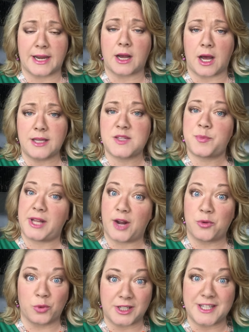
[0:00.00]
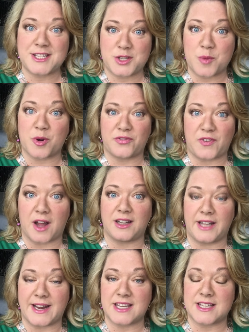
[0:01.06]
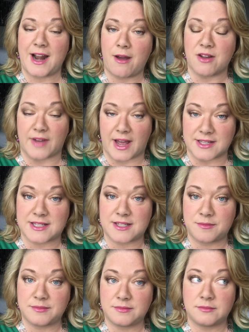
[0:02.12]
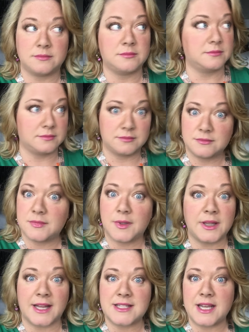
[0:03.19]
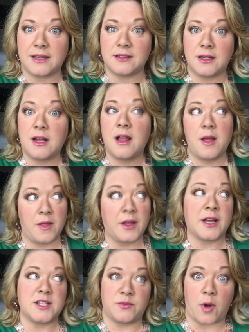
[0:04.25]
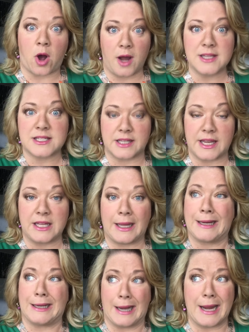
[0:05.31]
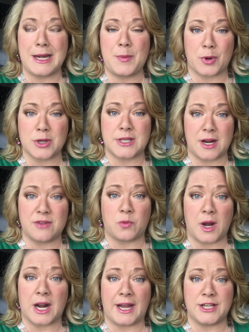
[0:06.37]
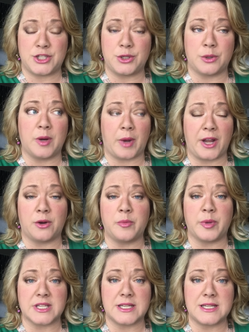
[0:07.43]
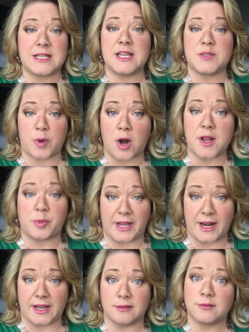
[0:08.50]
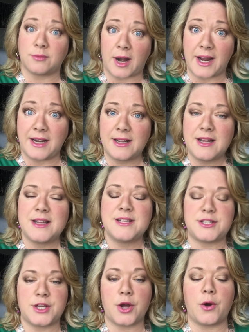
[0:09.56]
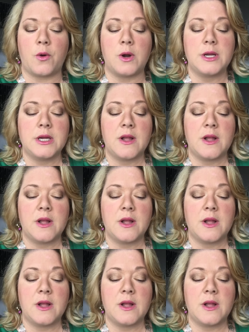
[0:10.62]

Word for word: like us plan really super fun ladies' night out events. That's it. Because honestly, like 90% of what I do in my own business is party planning, right? So